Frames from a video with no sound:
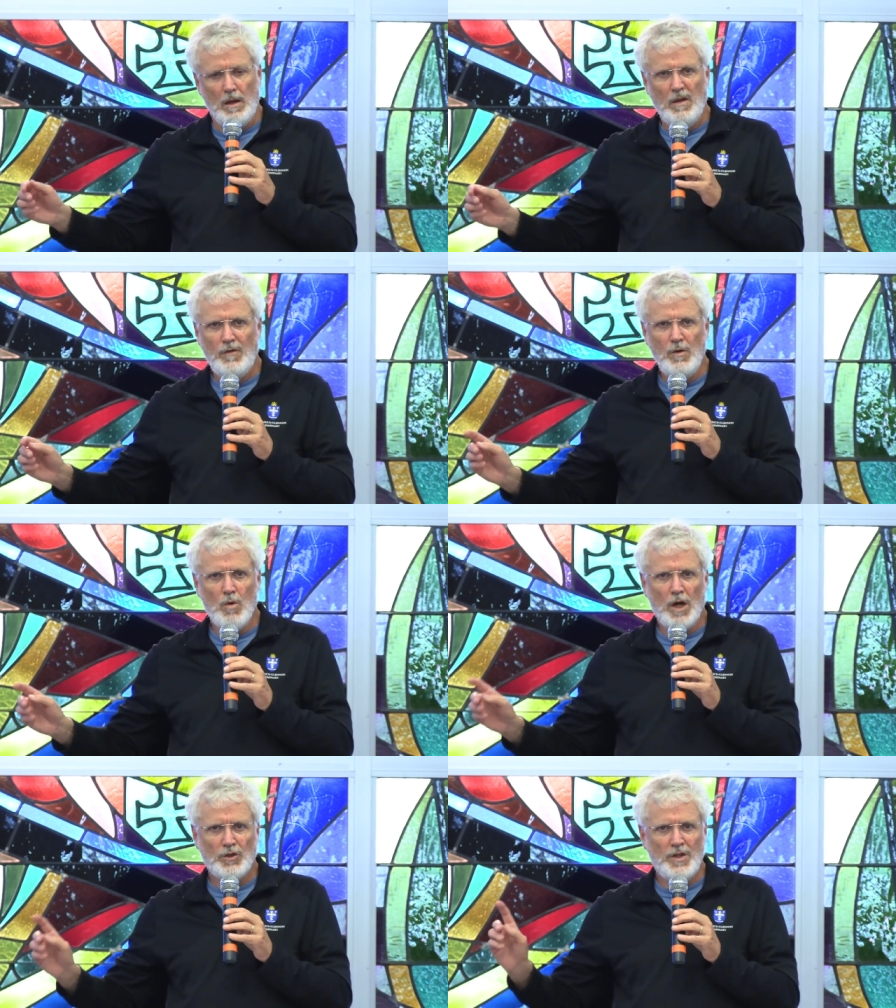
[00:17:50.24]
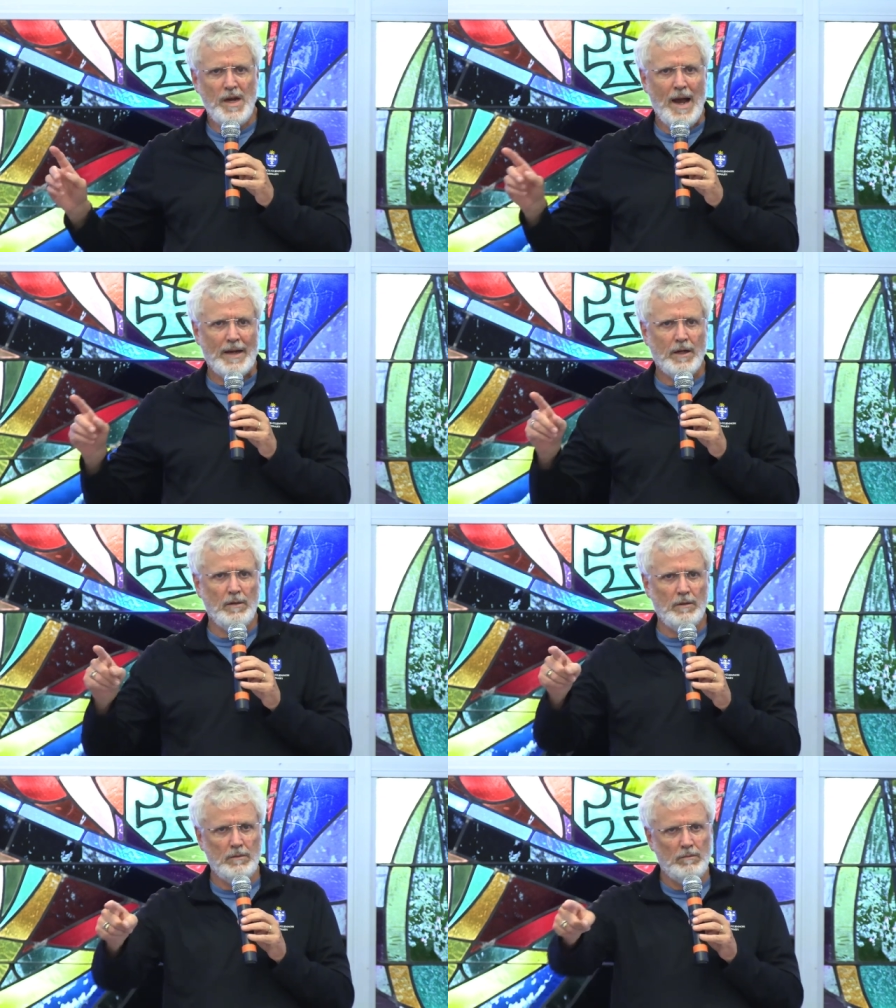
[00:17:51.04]
If you watch
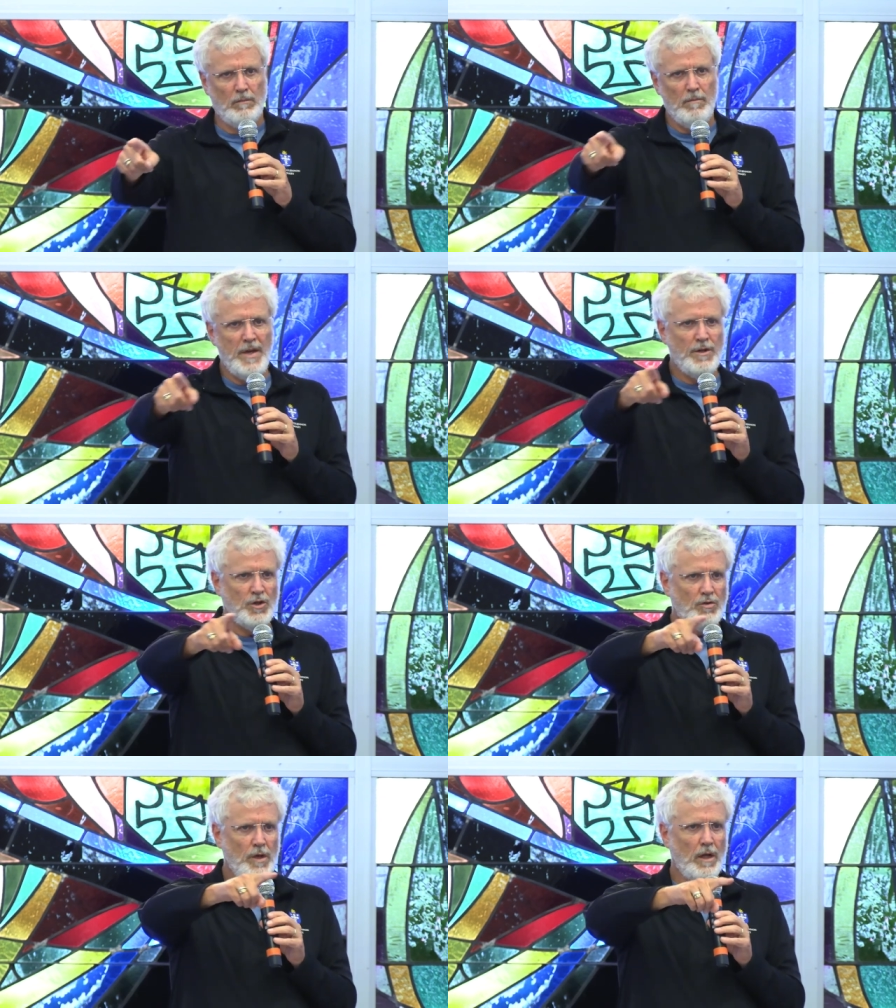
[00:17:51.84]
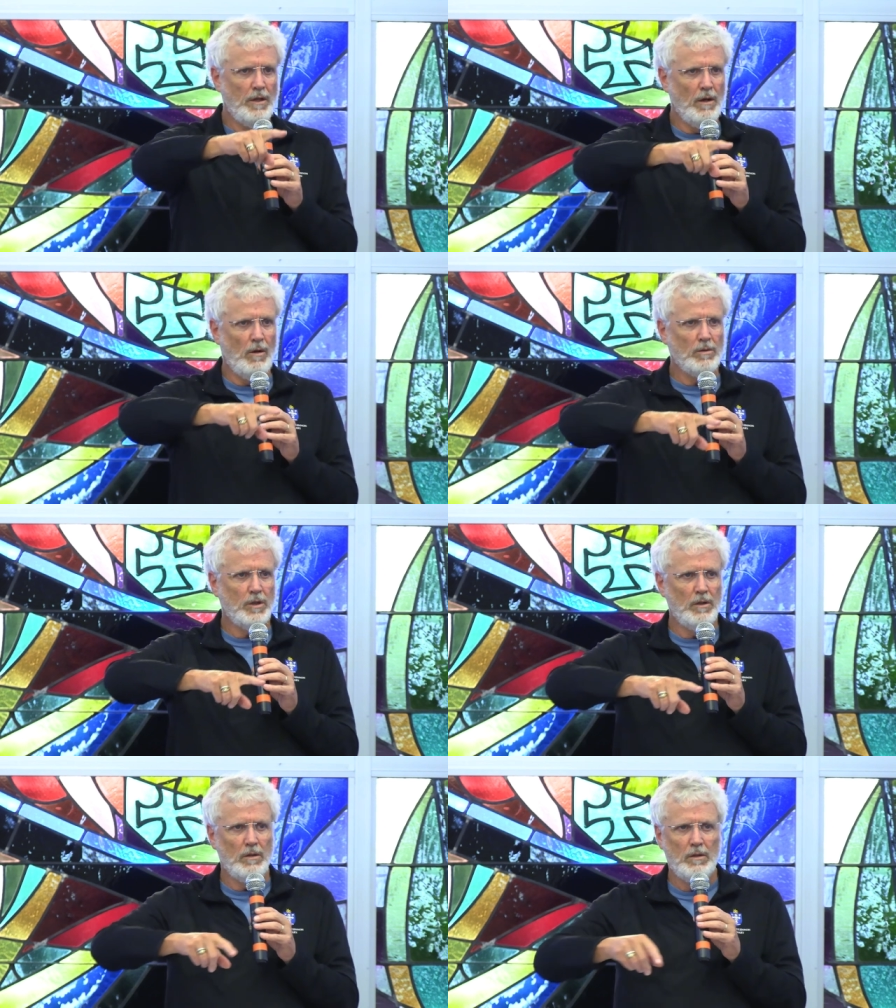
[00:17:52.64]
diaconal ministry on the
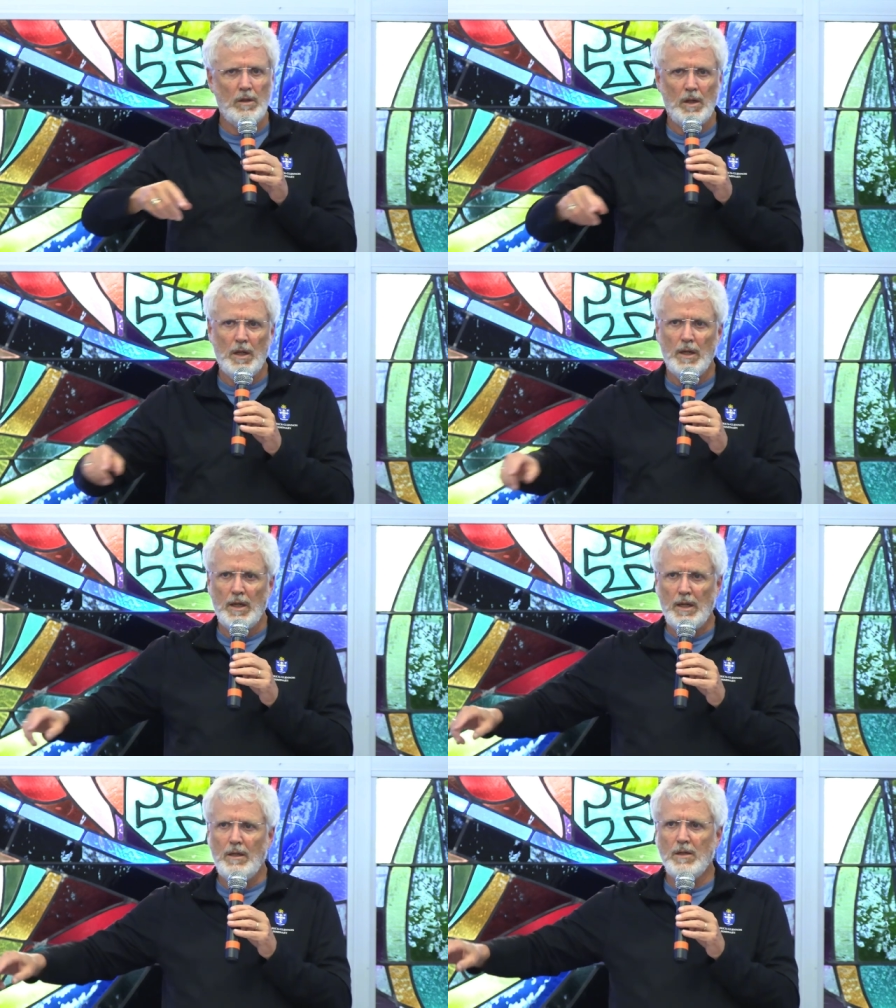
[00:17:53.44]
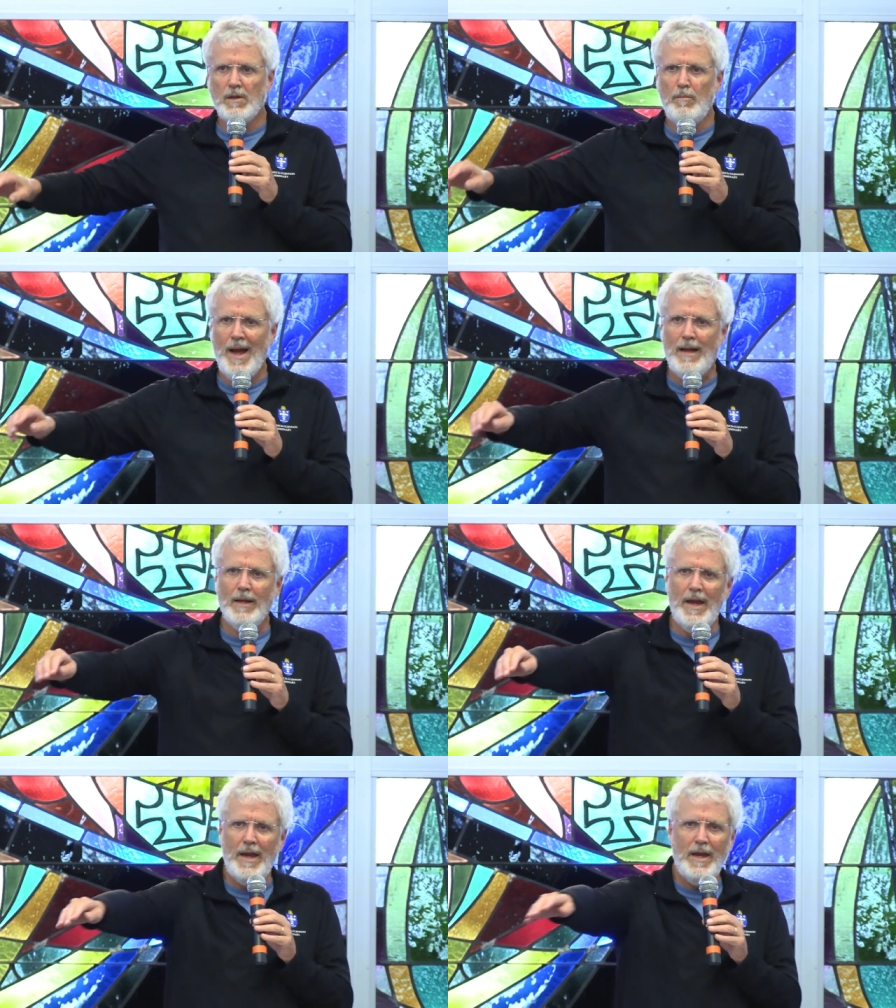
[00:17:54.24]
altar, it is a
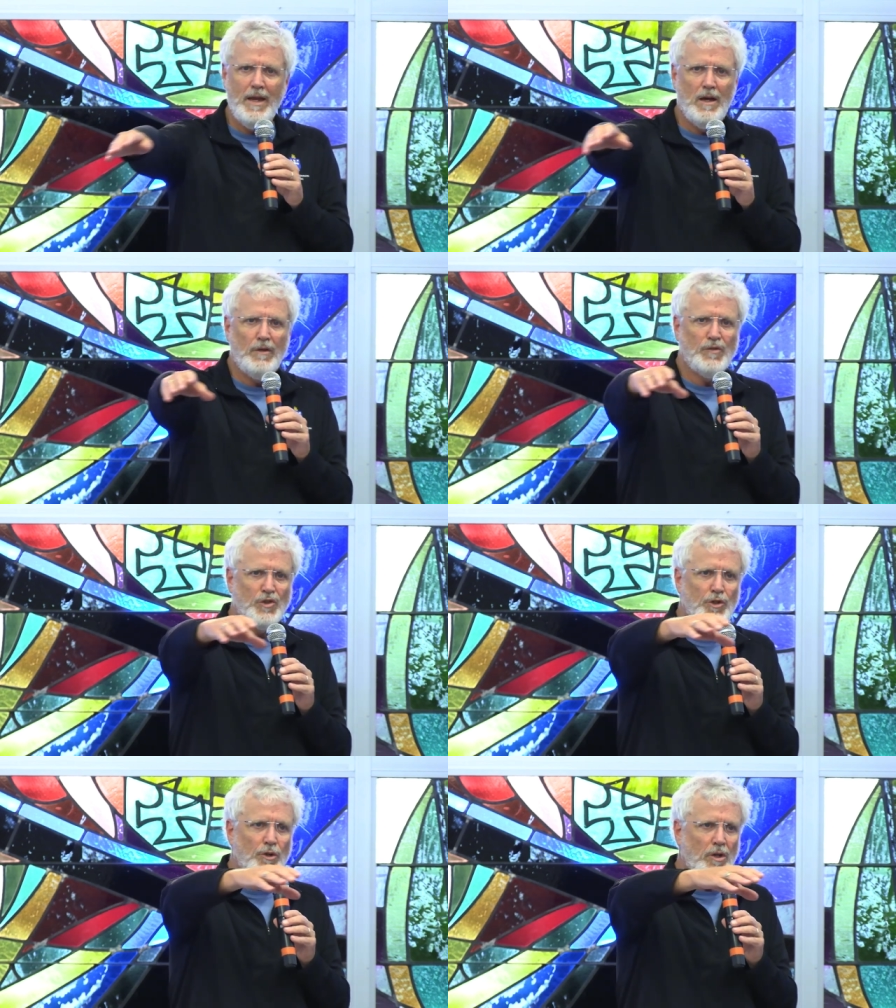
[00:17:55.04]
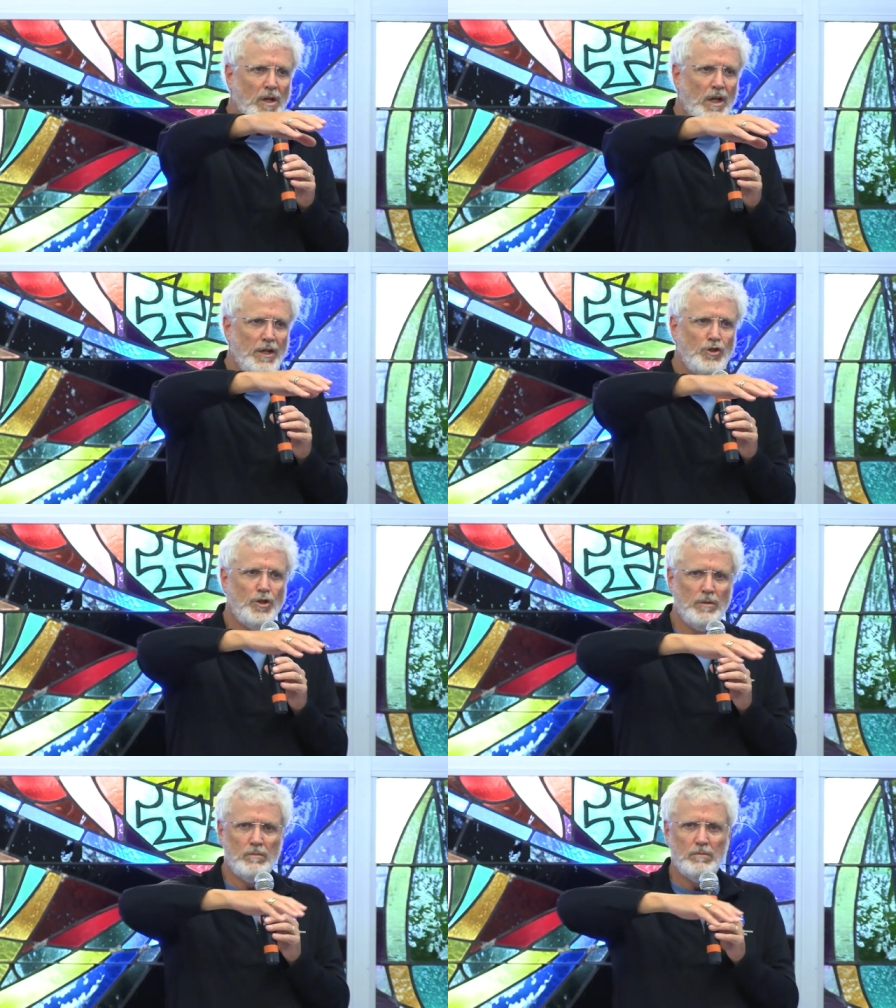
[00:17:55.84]
ballet of
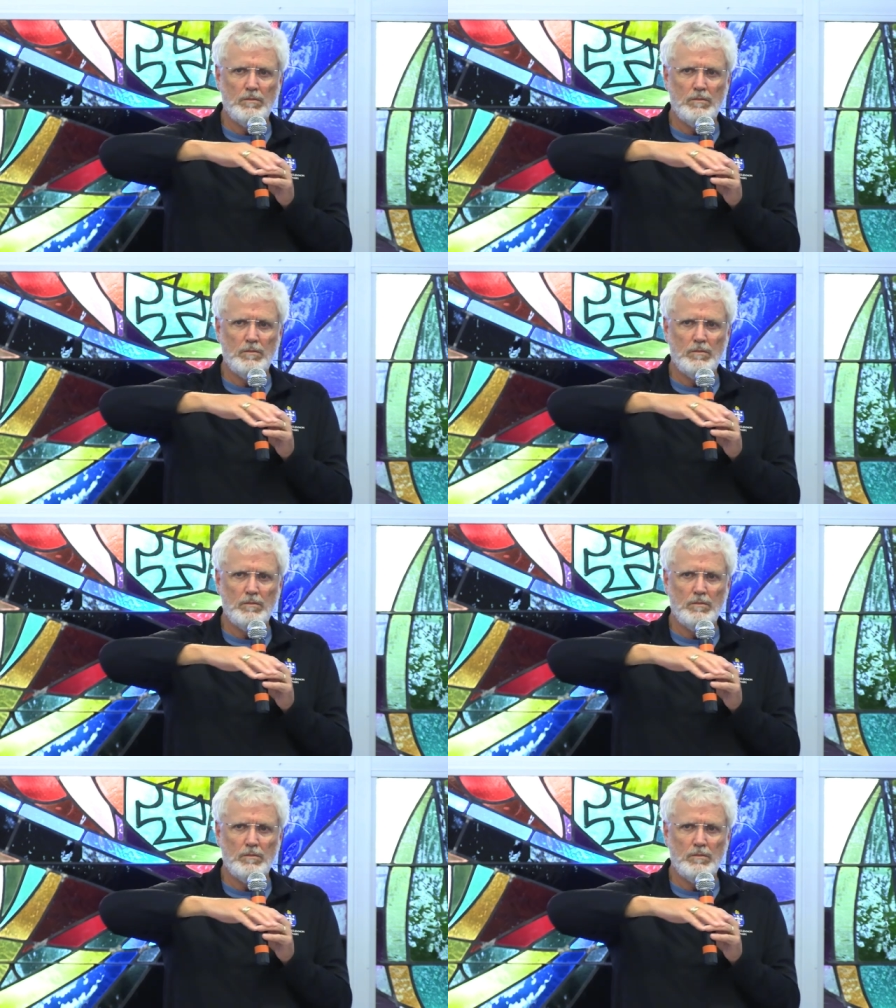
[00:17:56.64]
circulation,